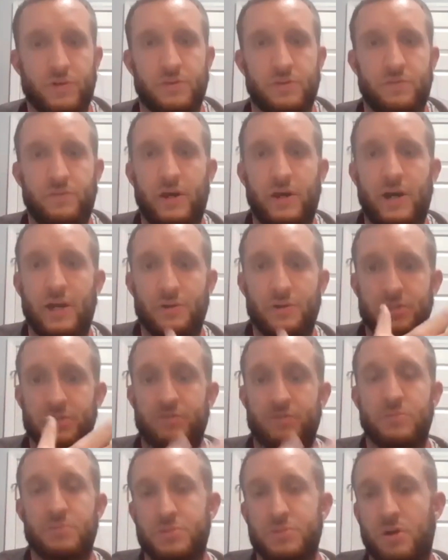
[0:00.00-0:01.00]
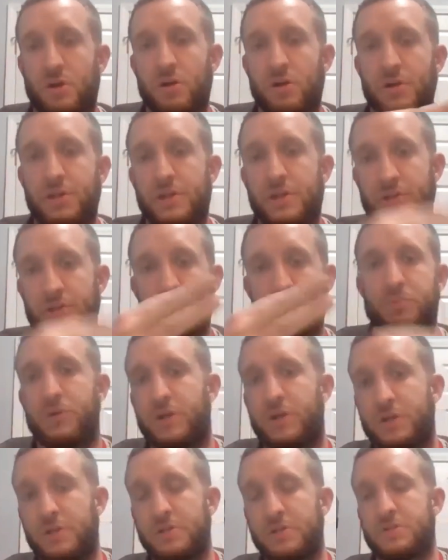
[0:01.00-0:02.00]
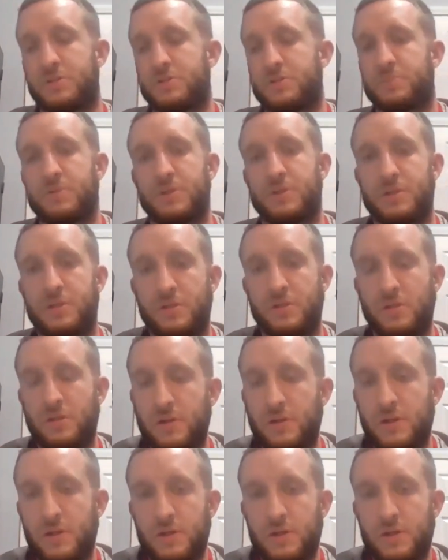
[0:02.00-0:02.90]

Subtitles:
prevent the fires from starting and spreading. So it's pretty neat.